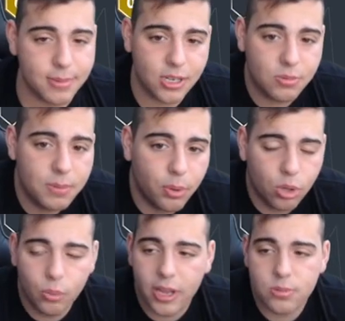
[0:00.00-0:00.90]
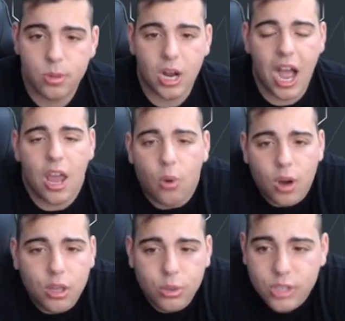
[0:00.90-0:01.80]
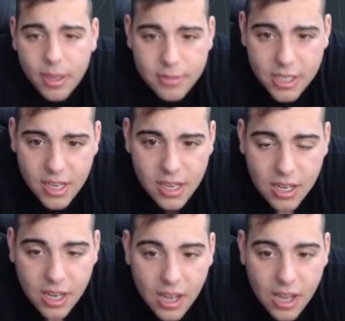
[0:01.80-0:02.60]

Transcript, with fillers: because we pulled Westbrook. I don't want to lose MT.